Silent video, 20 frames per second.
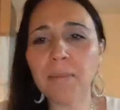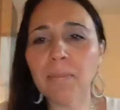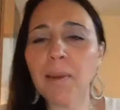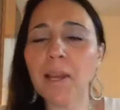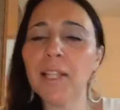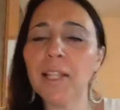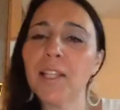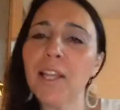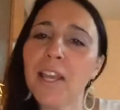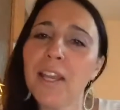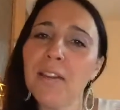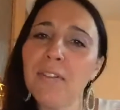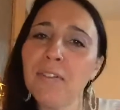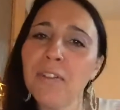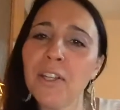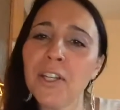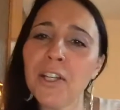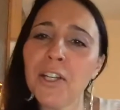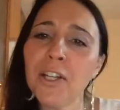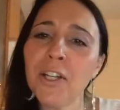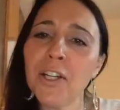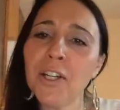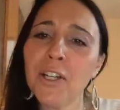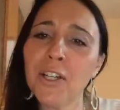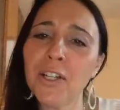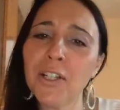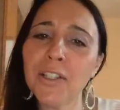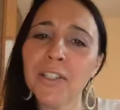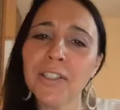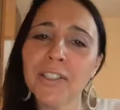my life
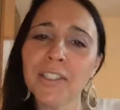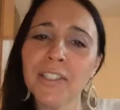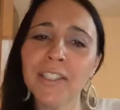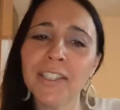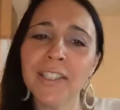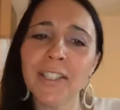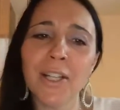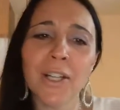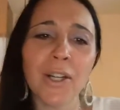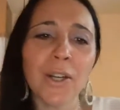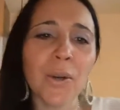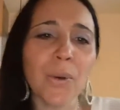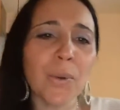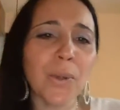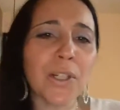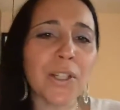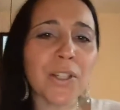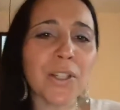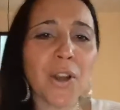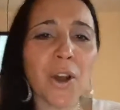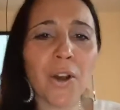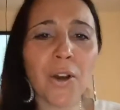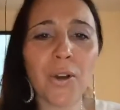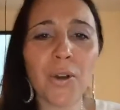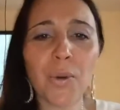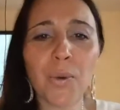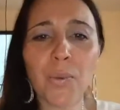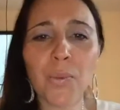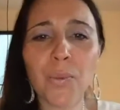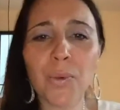here. What is
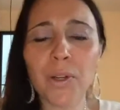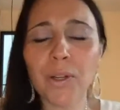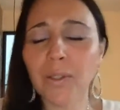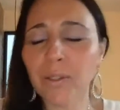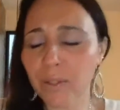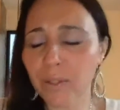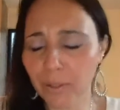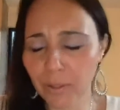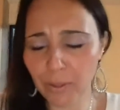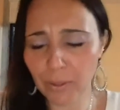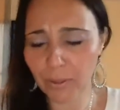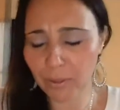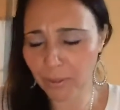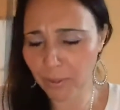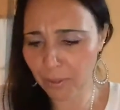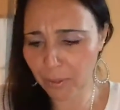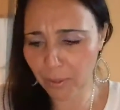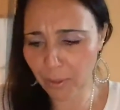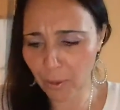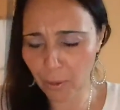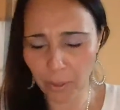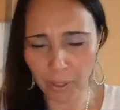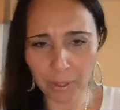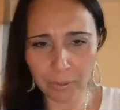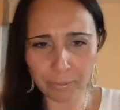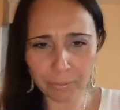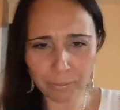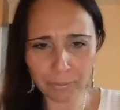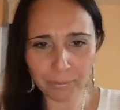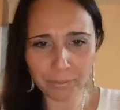all, what hold
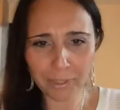on.